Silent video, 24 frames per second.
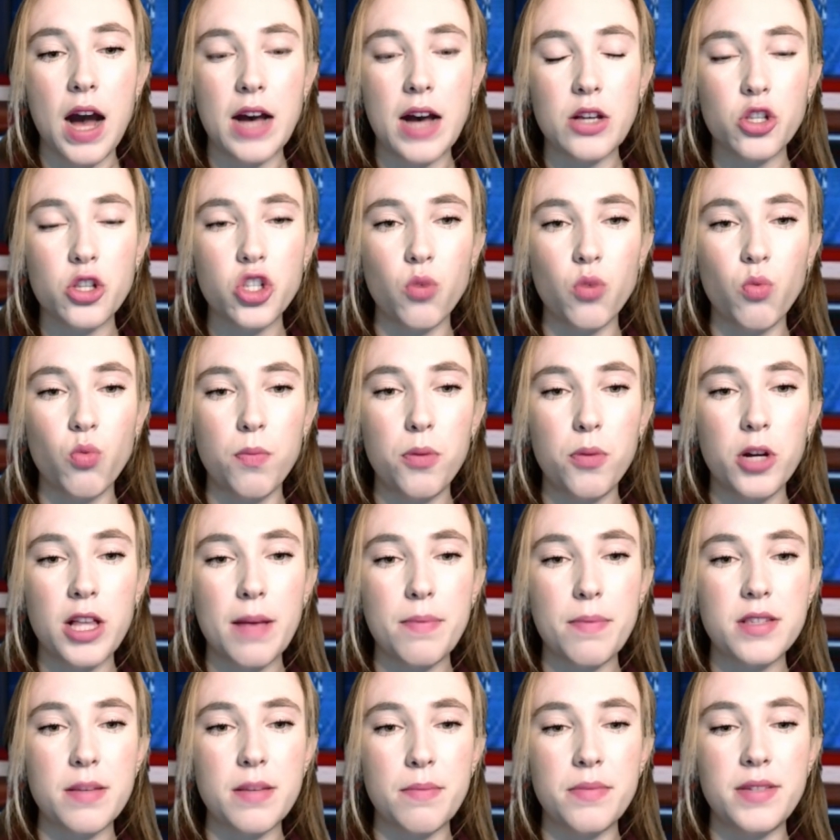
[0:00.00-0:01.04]
So we'll put
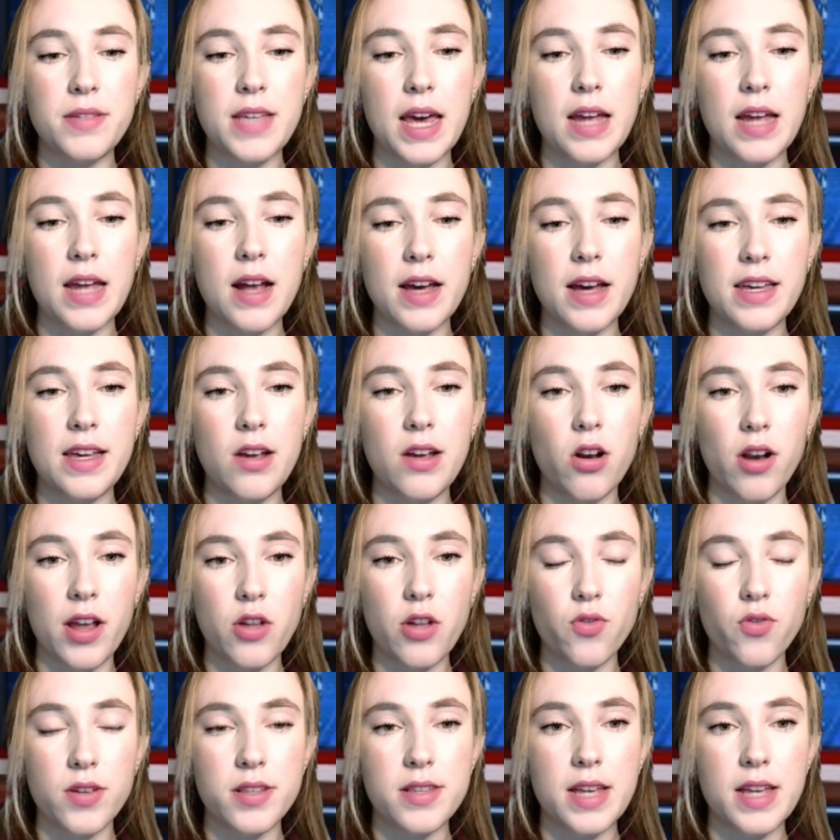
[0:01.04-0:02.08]
up some data here,
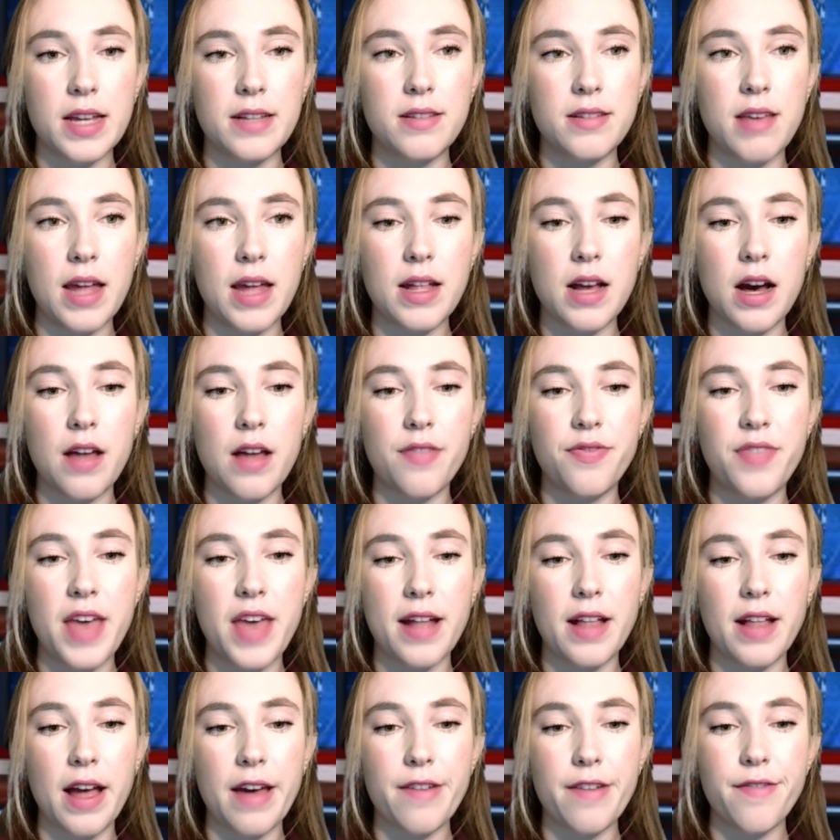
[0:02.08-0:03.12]
interesting data
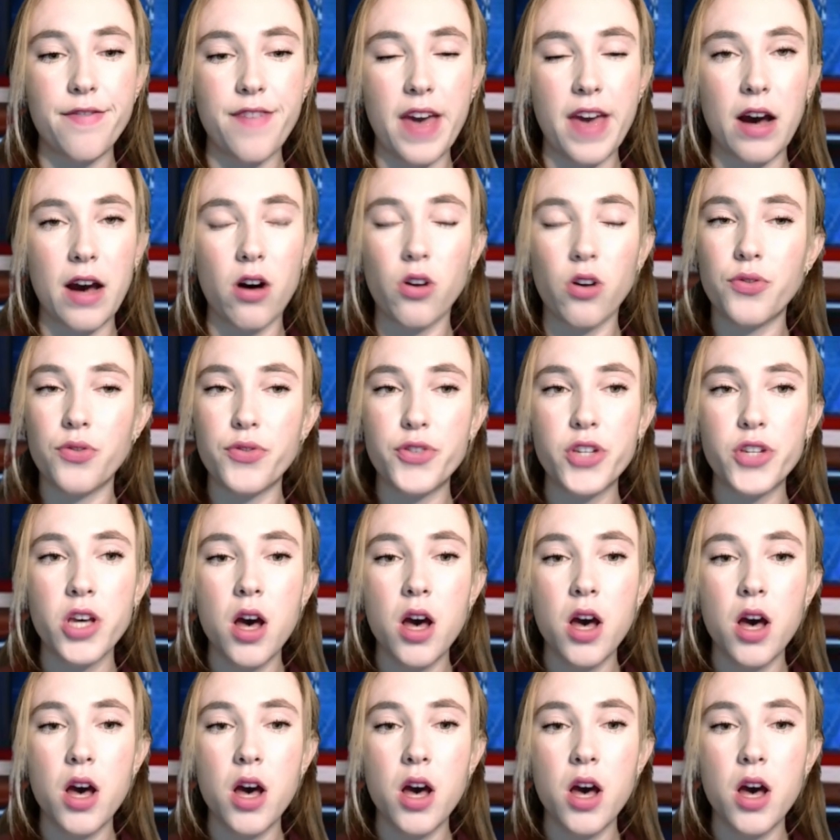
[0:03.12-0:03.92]
that I found